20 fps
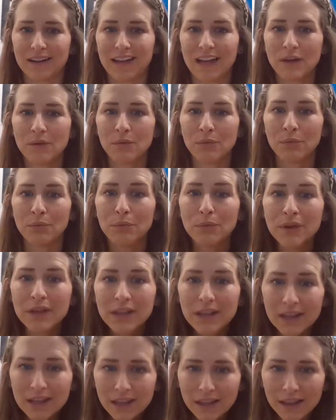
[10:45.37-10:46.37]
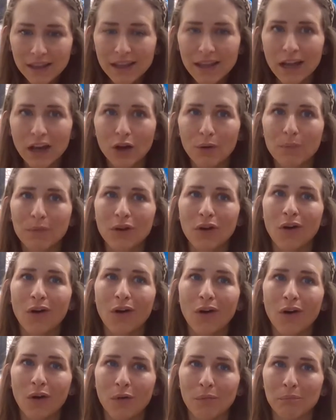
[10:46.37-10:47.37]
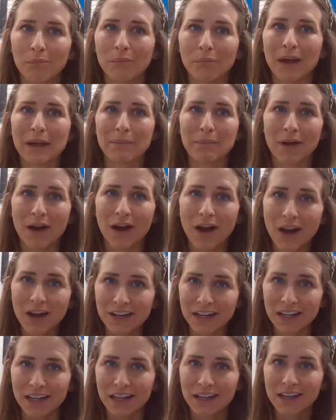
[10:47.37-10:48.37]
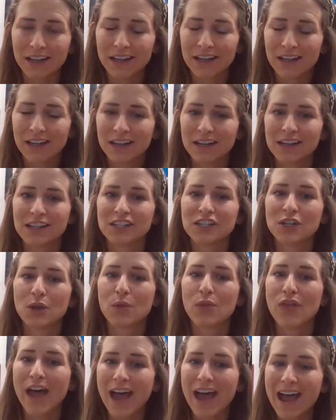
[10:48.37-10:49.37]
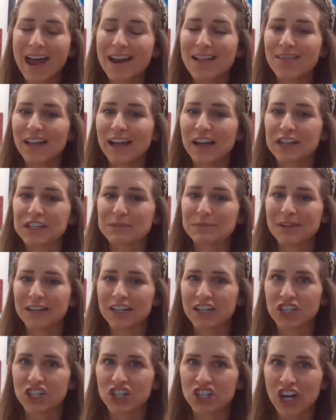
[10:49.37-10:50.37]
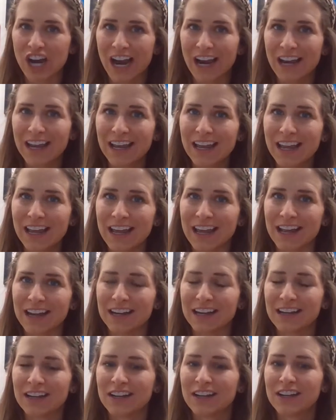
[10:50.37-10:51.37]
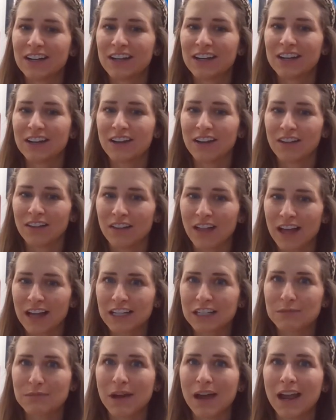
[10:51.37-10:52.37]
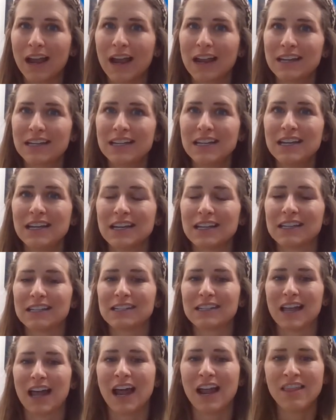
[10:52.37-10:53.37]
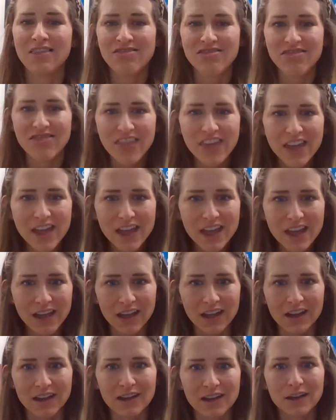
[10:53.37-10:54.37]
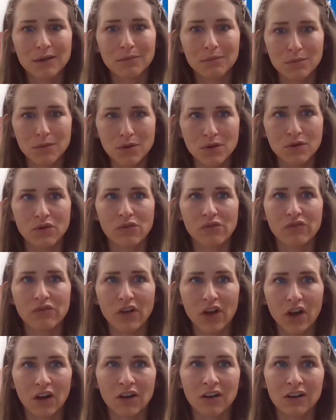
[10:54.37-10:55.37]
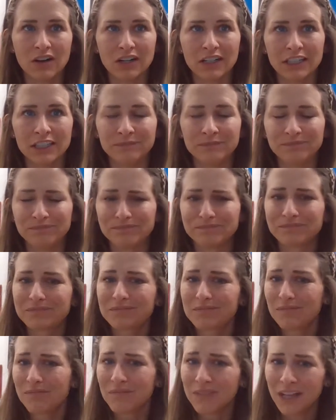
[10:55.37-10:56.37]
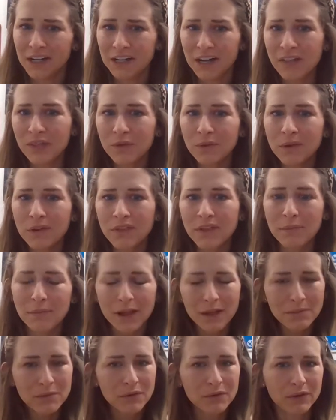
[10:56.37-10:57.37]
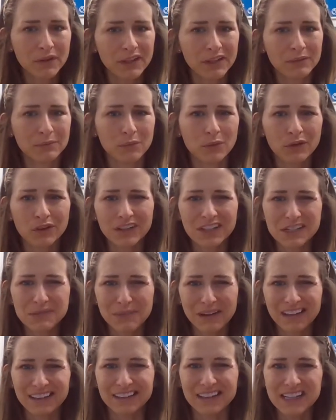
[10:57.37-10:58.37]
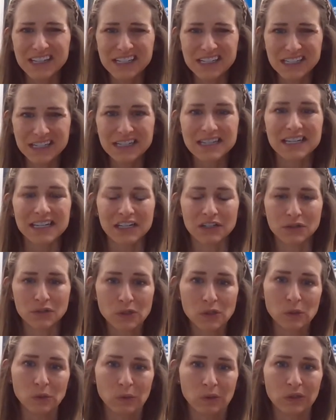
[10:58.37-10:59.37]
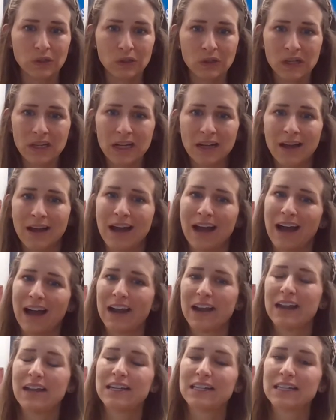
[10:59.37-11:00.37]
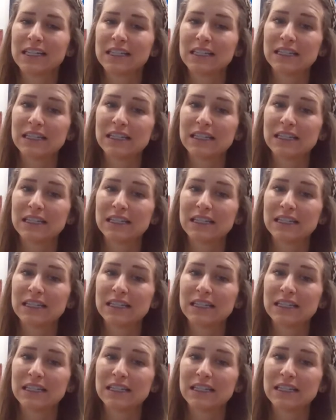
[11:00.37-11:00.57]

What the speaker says: can really help calm my body. So that allows me to check in, collect my ideas, and then move on. Another one that might be really important is my listening tool. I need to